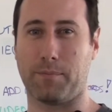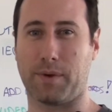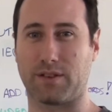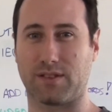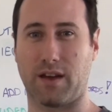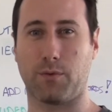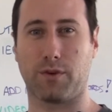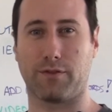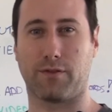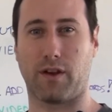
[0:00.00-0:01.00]
Because they would
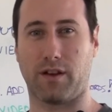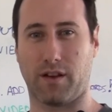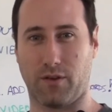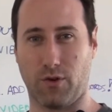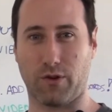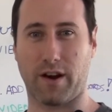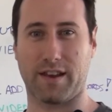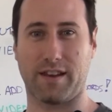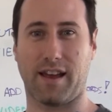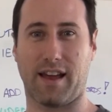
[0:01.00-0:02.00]
have
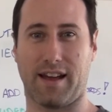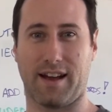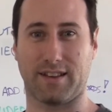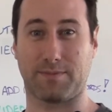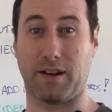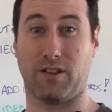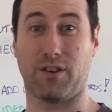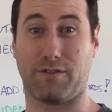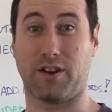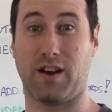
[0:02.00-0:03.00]
already spent a
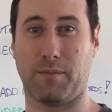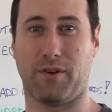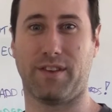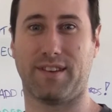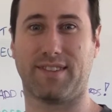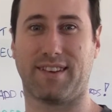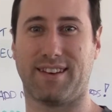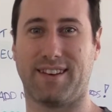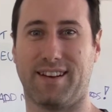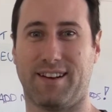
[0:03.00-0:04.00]
lot of time on this
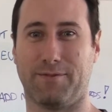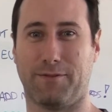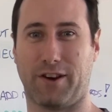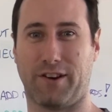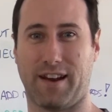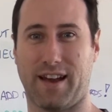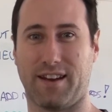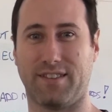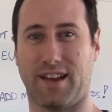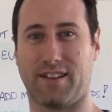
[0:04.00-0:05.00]
and figuring out
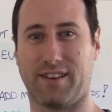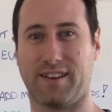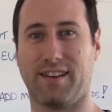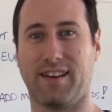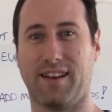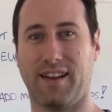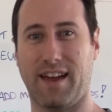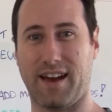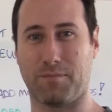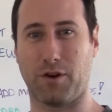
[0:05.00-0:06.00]
exactly
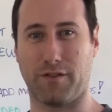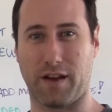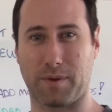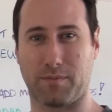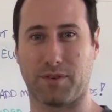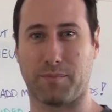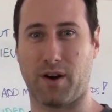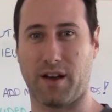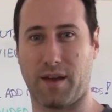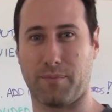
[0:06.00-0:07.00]
how to motivate people to
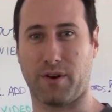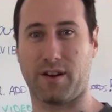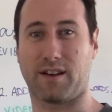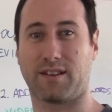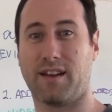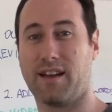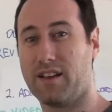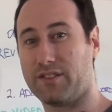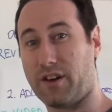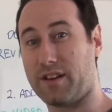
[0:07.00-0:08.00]
buy their product.
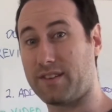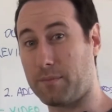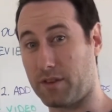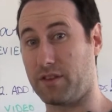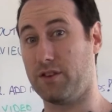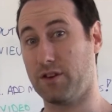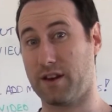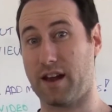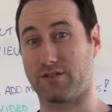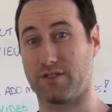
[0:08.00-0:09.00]
So it's something that you
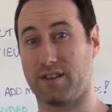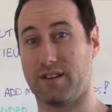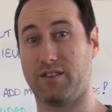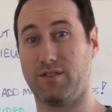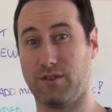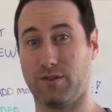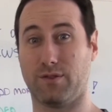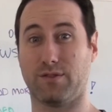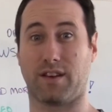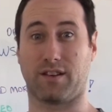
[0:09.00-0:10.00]
can actually
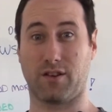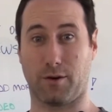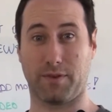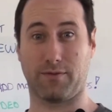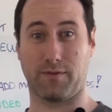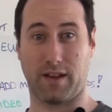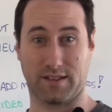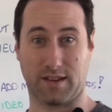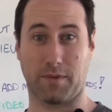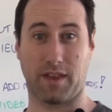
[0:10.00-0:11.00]
use and copy
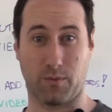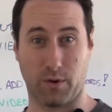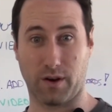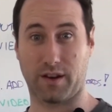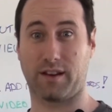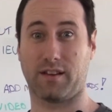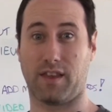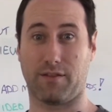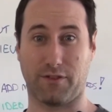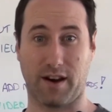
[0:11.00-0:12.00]
some of their wording and
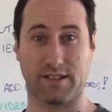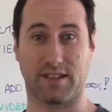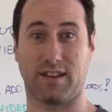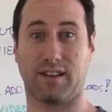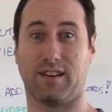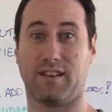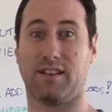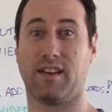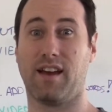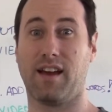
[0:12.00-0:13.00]
their phrasing and